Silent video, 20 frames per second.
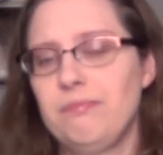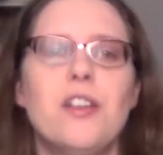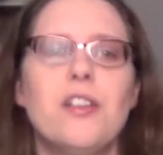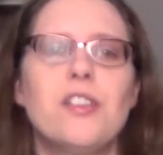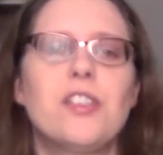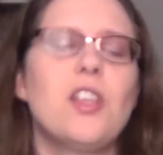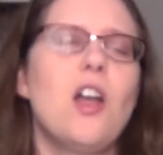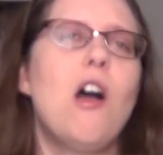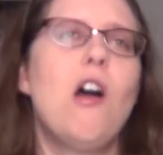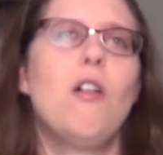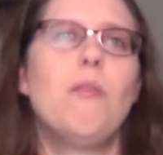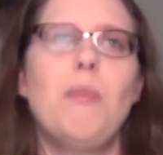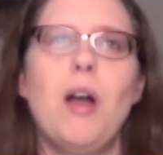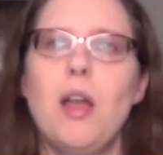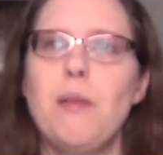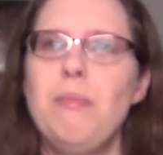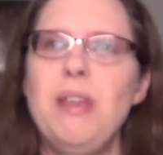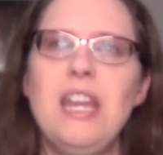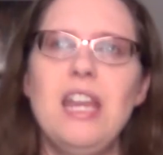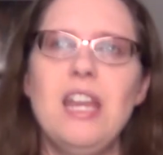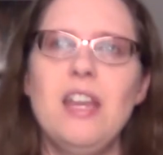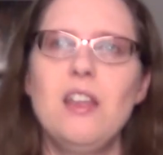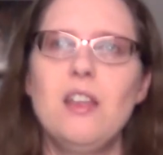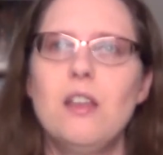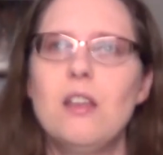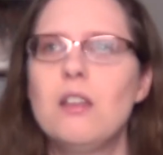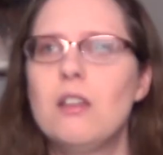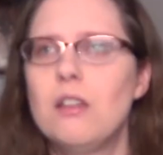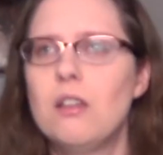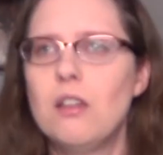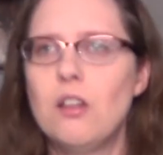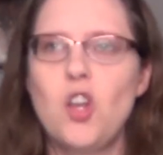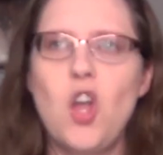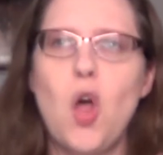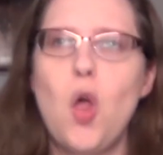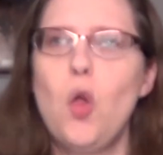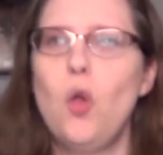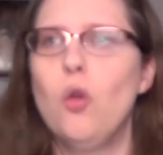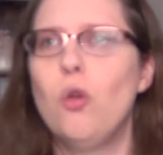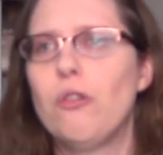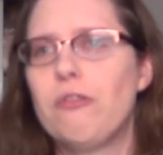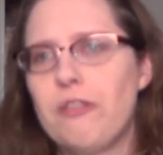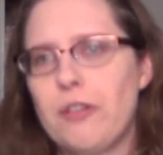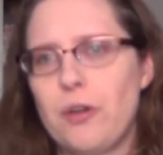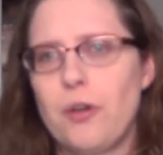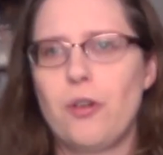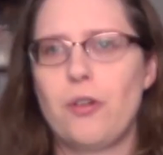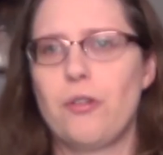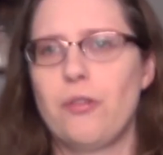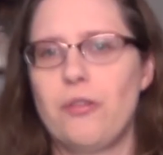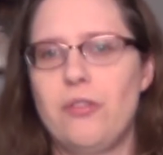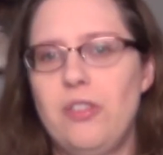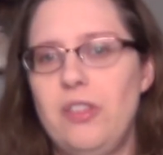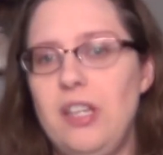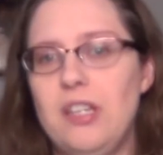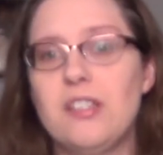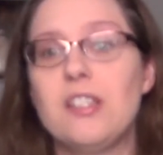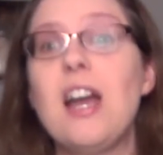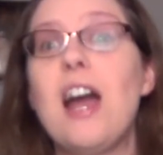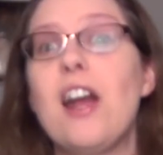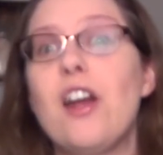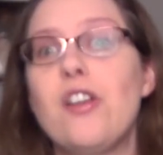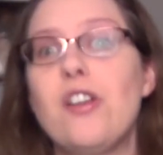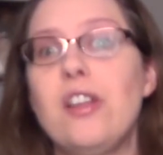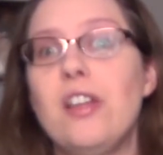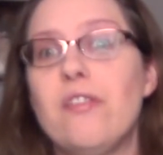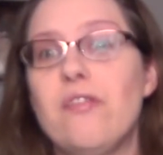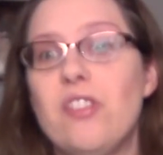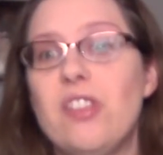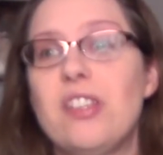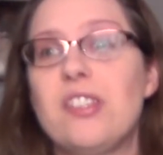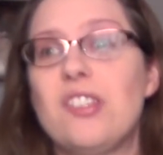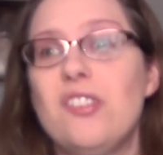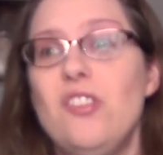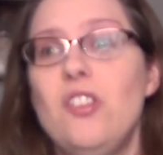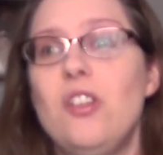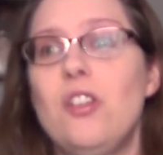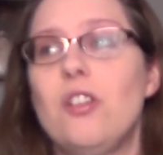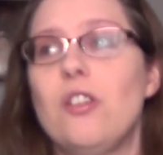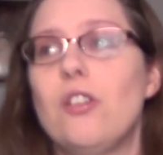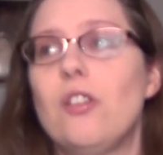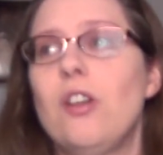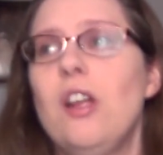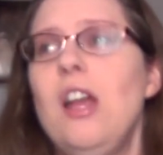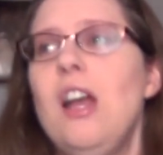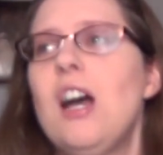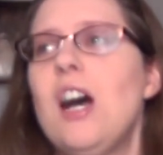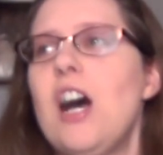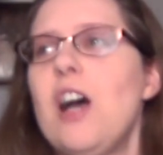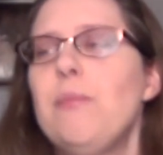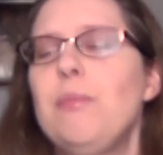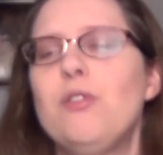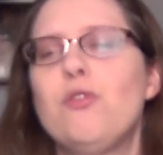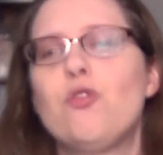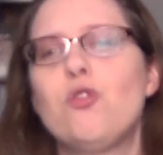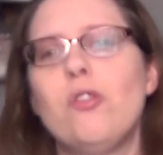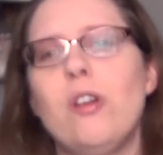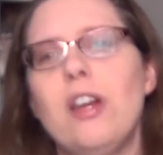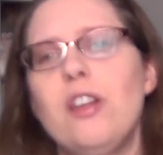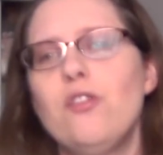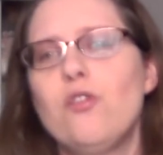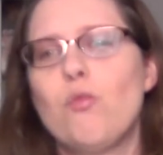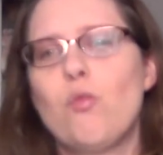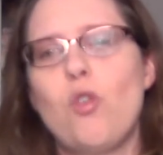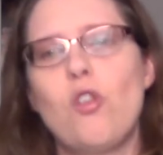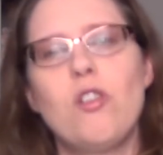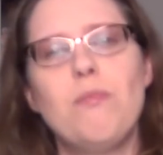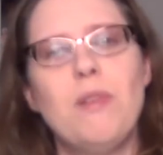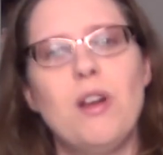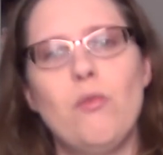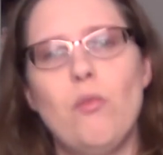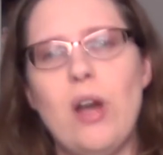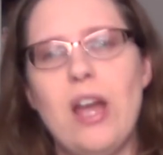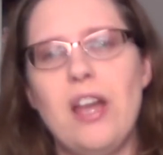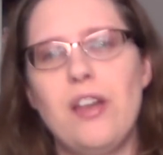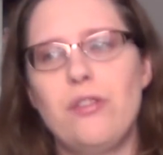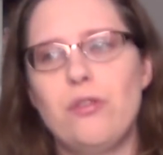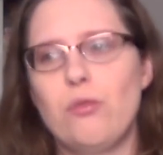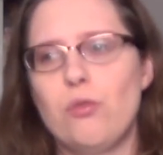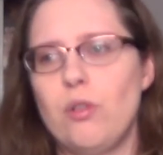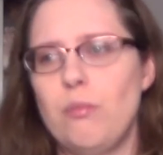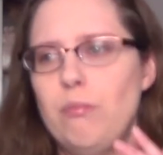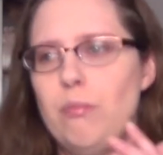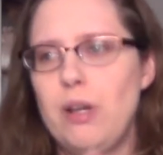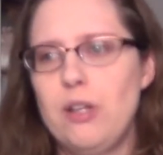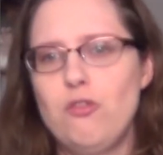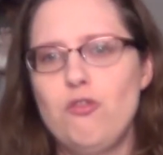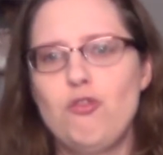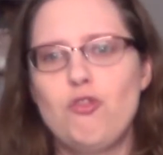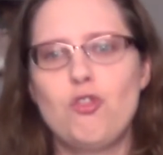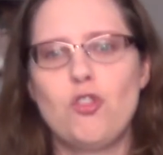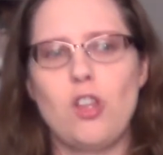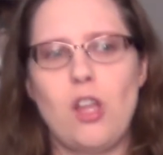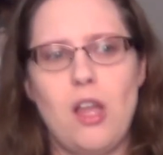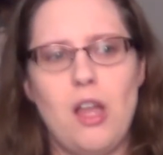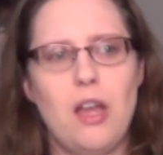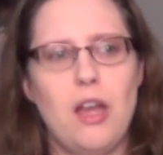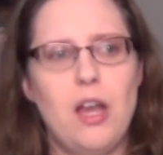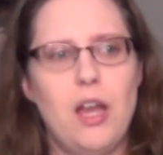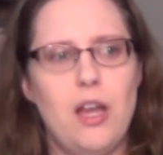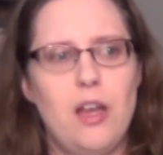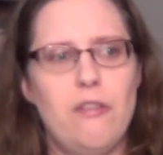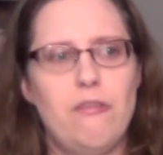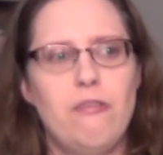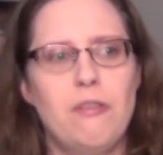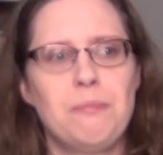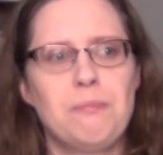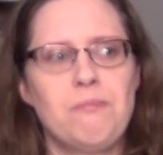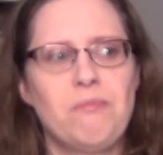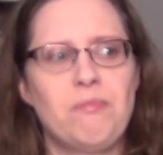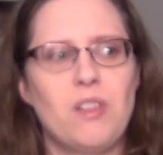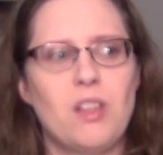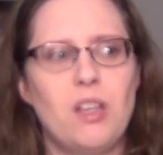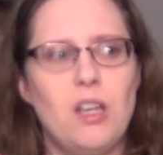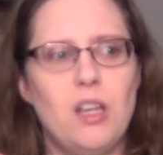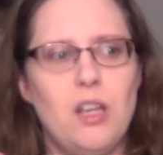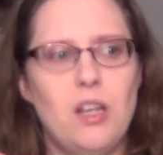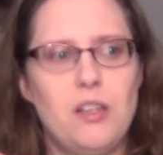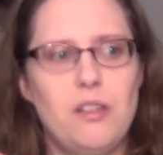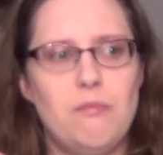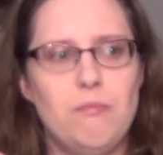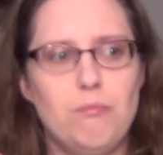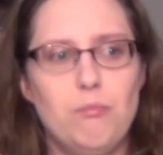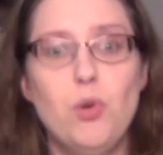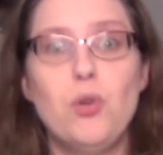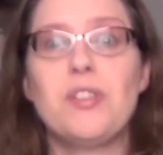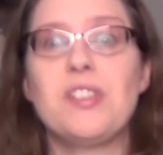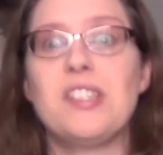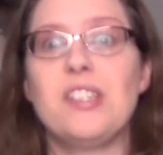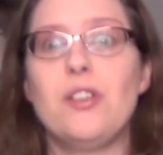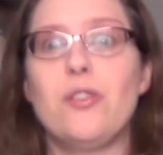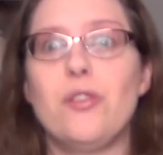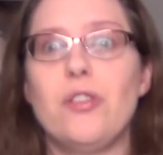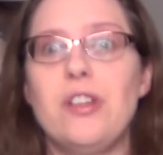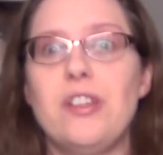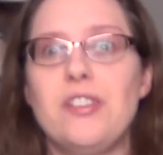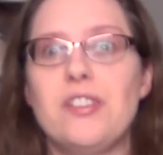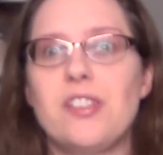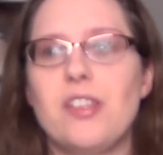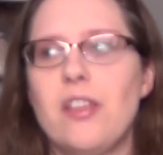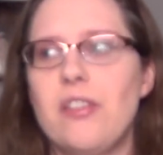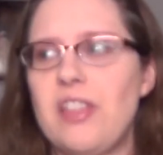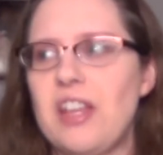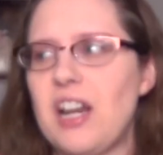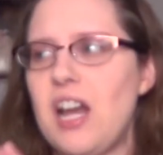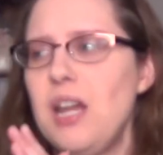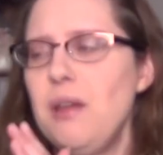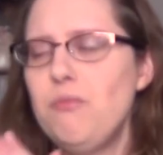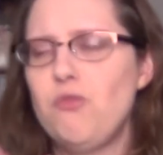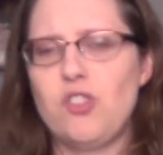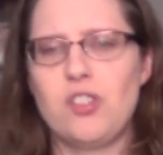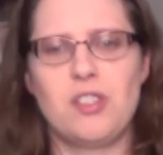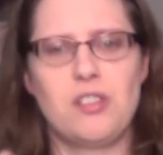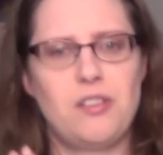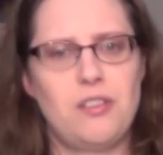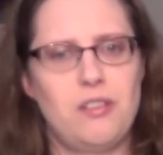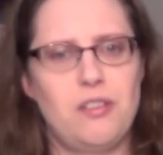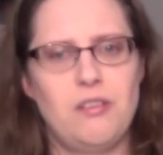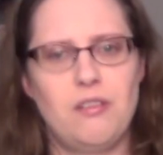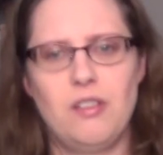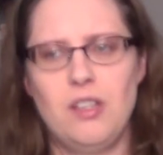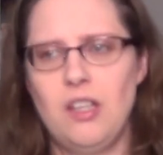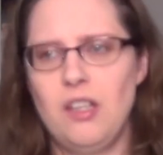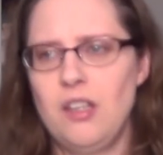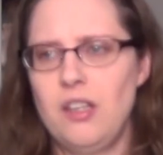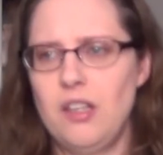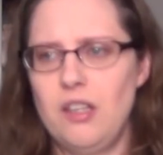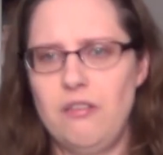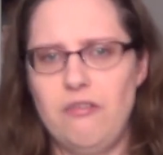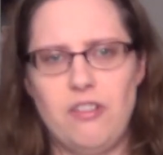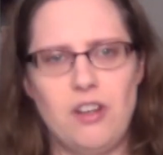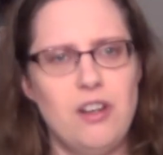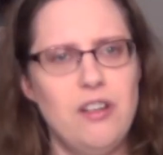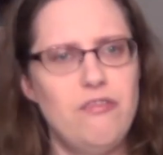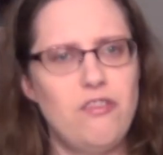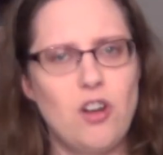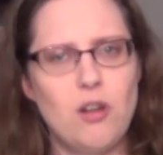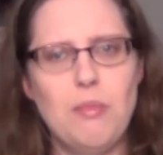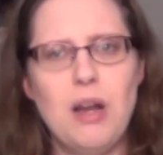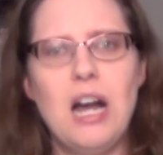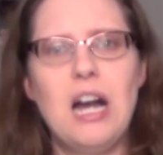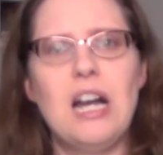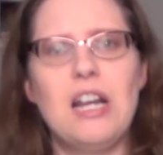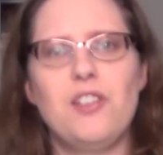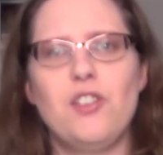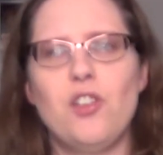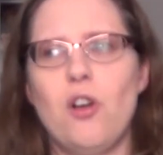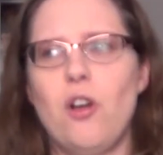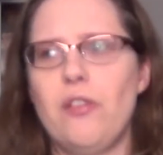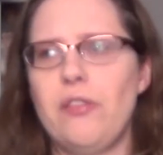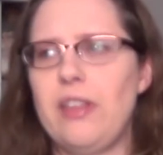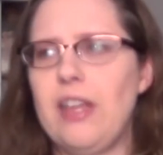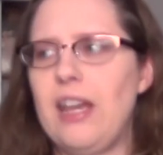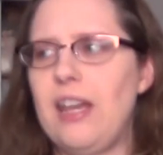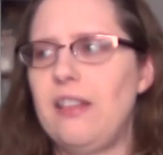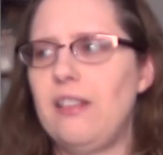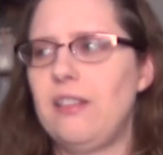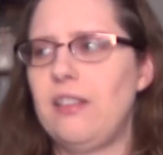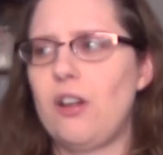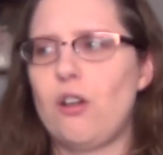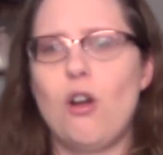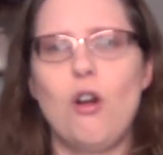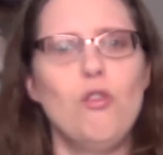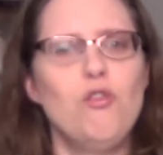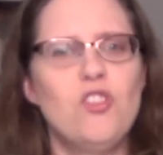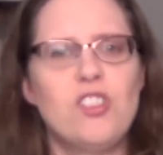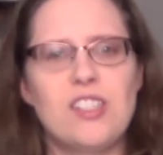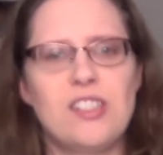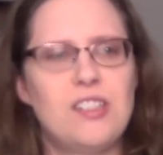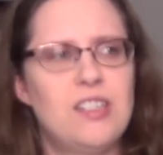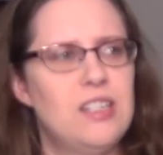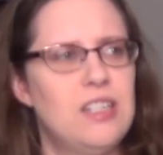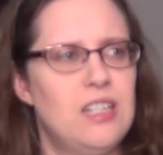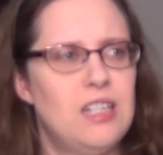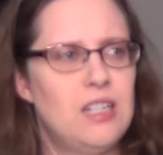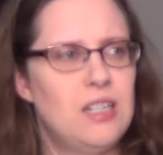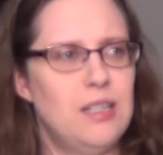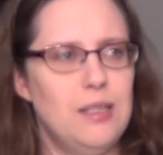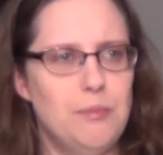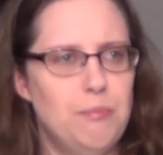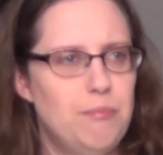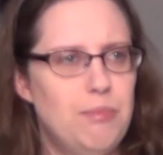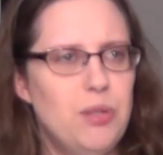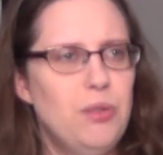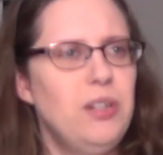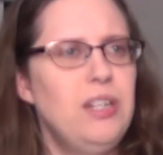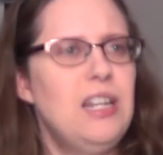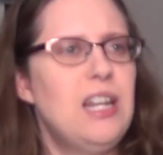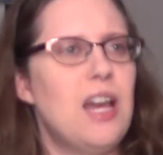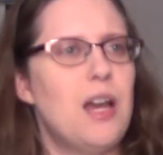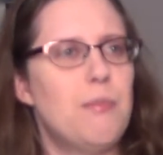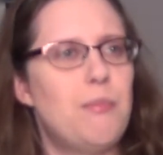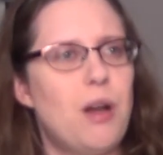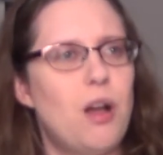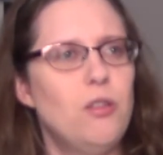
So my big goal for the entirety of this year, I've been trying to work my way through a bunch of uh, book series that I'm just very far behind on that, and they're all just building up.